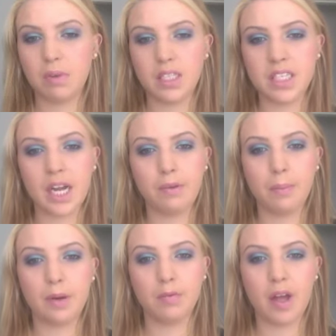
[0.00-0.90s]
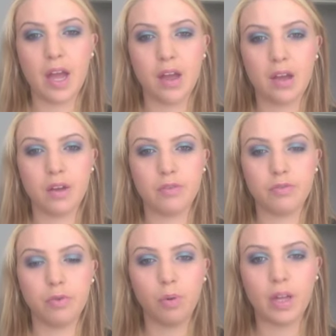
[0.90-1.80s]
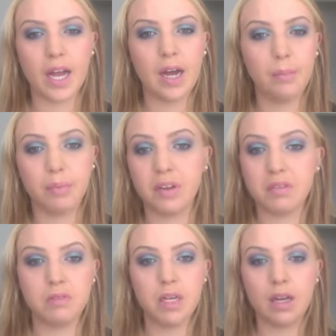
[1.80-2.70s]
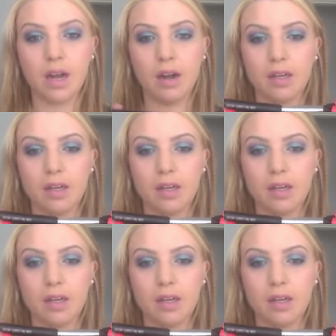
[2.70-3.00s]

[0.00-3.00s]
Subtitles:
Did have a bit of hair fallout, but can't